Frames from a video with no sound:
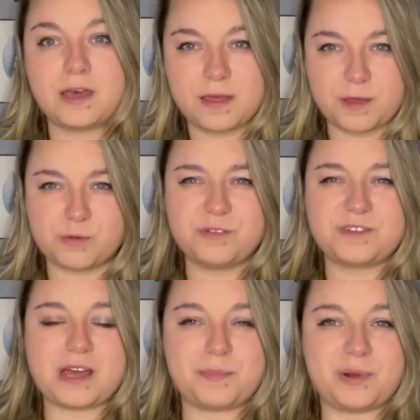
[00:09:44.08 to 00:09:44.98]
The
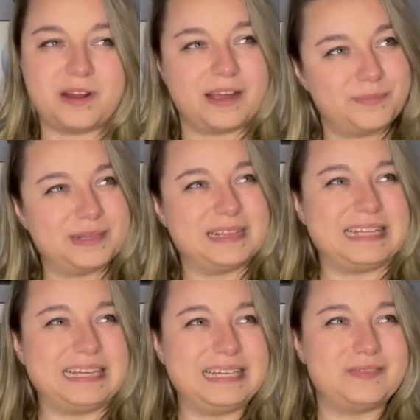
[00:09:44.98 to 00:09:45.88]
rooftop bar, I
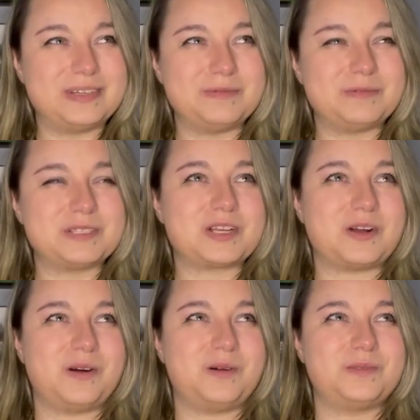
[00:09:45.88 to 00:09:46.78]
believe it was
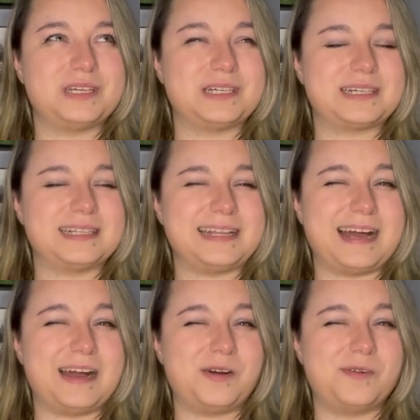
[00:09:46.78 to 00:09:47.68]
called the
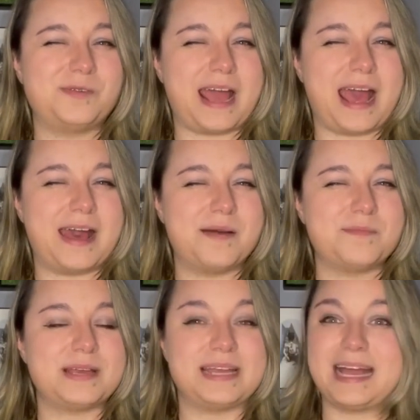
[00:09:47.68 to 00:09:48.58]
Cloud
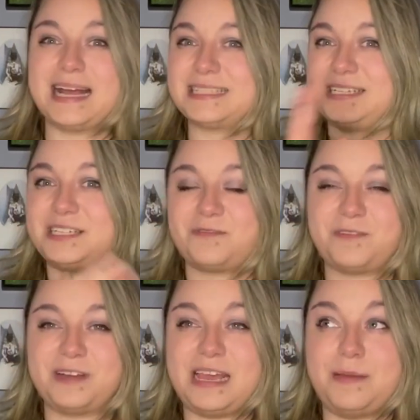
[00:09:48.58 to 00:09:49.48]
M. It has a
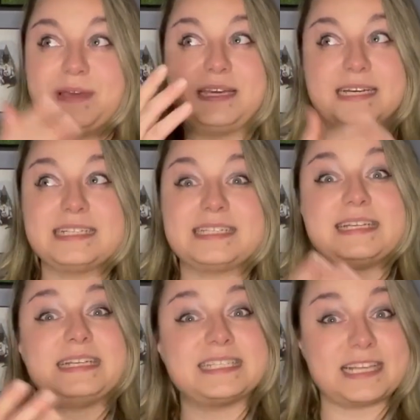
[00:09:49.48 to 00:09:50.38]
different name because it
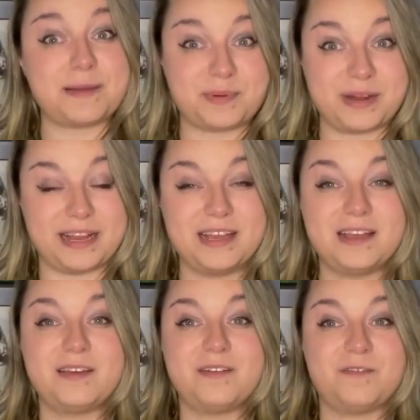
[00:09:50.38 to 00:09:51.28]
is separate
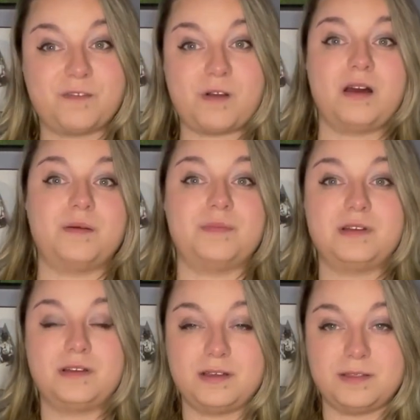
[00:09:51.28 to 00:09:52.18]
from
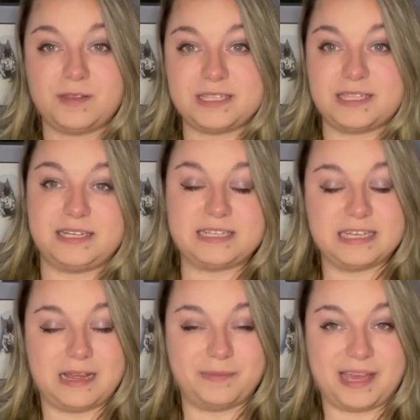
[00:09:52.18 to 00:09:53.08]
the
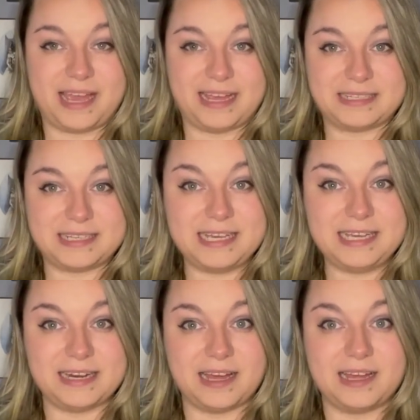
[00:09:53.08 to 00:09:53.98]
citizenM
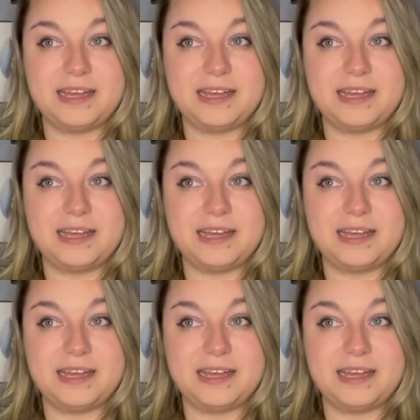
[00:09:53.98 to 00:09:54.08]
Cantina.